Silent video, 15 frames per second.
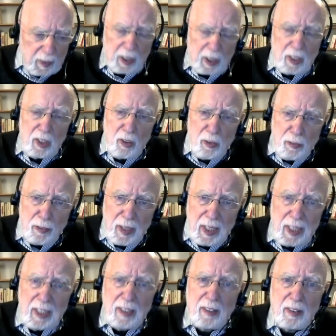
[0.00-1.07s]
you'll
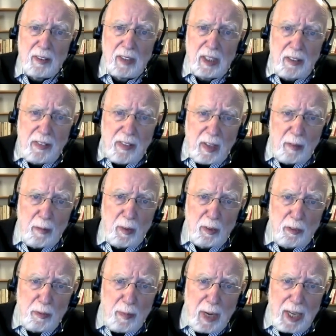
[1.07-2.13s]
find that some
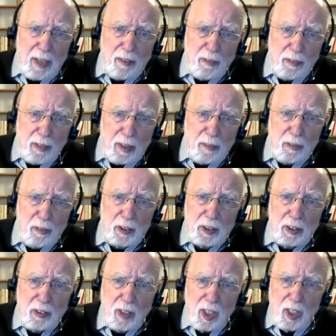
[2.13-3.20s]
of my
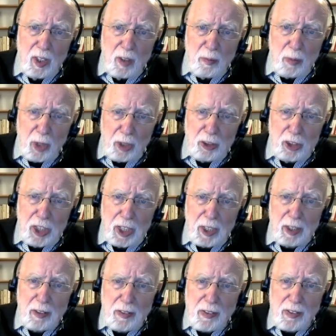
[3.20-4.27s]
favorite
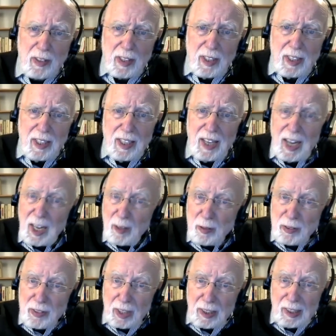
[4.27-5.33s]
projects are
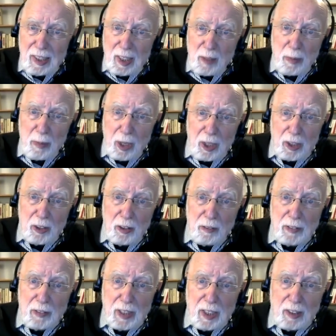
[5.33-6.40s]
suddenly part
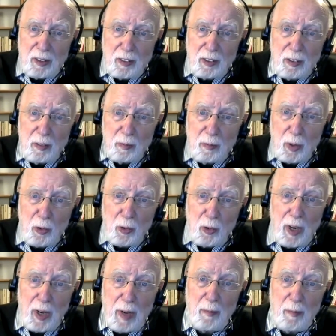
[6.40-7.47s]
of that
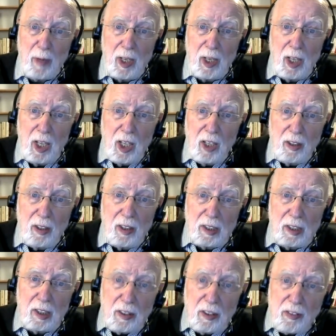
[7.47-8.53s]
program.
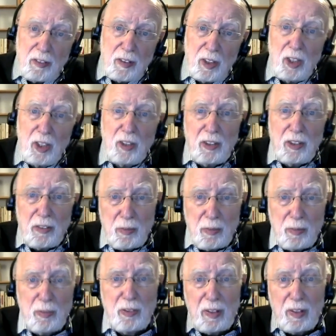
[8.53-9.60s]
at least, this
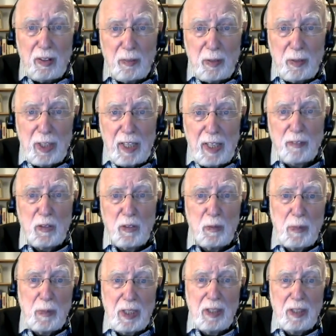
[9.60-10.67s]
still will have to
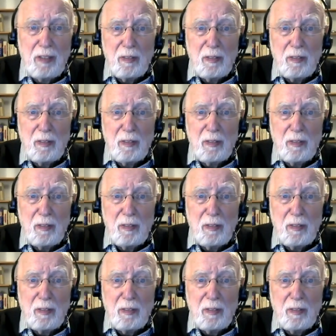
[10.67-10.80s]
be